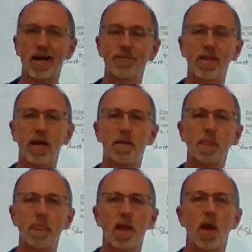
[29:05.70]
of
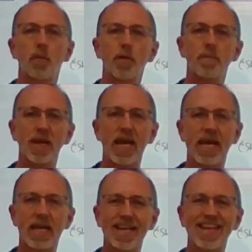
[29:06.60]
them
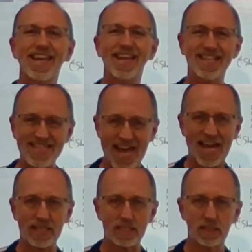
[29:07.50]
remain
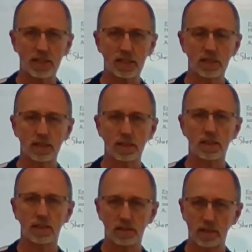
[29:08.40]
intact.
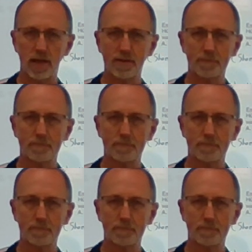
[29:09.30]
Okay?